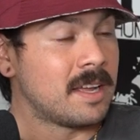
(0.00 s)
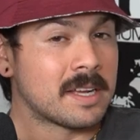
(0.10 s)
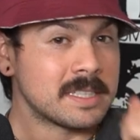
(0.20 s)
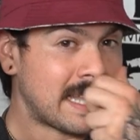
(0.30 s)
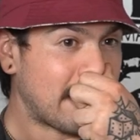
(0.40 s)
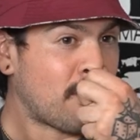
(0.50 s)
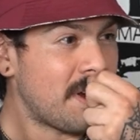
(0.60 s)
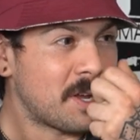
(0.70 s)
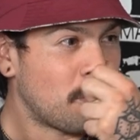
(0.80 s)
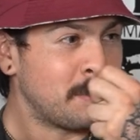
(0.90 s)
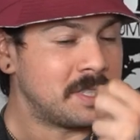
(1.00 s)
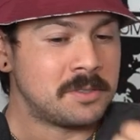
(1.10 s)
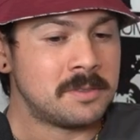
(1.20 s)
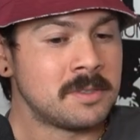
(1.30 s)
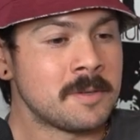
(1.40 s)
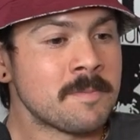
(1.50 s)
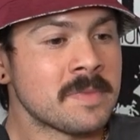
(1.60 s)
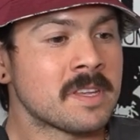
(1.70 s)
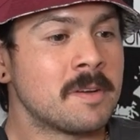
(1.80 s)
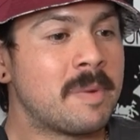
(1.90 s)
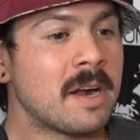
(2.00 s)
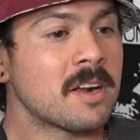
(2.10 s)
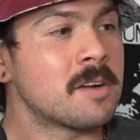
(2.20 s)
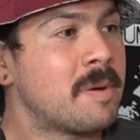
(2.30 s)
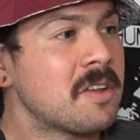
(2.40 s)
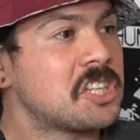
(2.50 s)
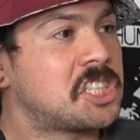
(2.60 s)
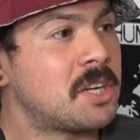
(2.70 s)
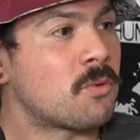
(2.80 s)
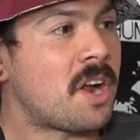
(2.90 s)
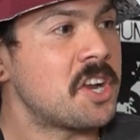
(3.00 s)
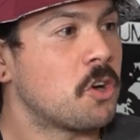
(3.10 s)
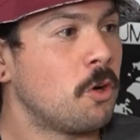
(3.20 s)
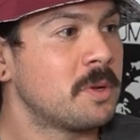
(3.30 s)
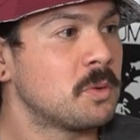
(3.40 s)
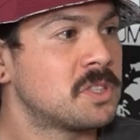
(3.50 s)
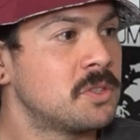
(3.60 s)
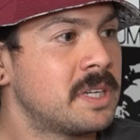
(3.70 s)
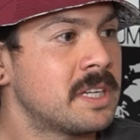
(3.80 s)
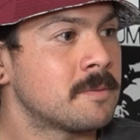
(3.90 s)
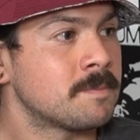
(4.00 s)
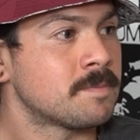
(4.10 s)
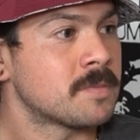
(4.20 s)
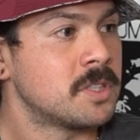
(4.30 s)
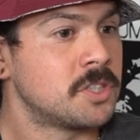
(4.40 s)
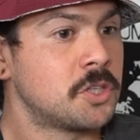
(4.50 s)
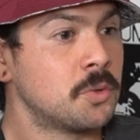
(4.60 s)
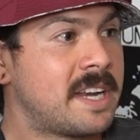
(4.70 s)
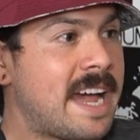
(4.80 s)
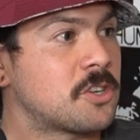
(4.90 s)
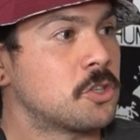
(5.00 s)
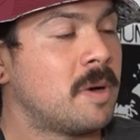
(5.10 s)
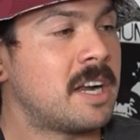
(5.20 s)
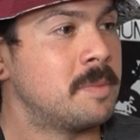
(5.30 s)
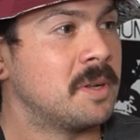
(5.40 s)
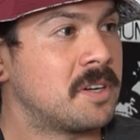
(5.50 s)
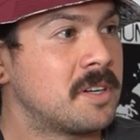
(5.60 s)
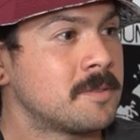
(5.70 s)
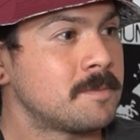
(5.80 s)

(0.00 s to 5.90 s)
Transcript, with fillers: Because like Ronnie Coleman, dude, compare the shit Ronnie Coleman was doing to a natural bodybuilder,